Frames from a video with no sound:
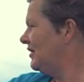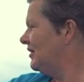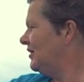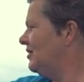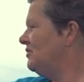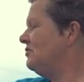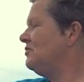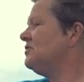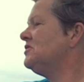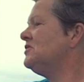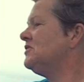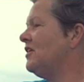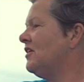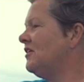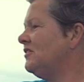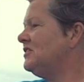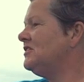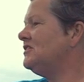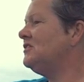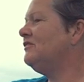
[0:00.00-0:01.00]
Now they were
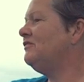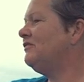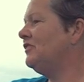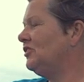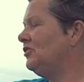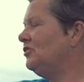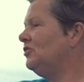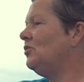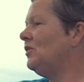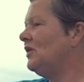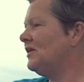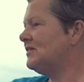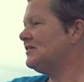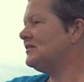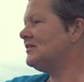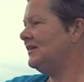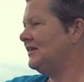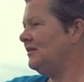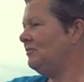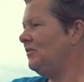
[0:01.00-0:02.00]
starting to feel quite
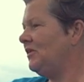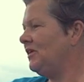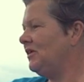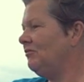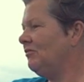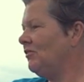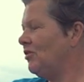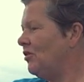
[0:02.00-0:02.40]
sleepy.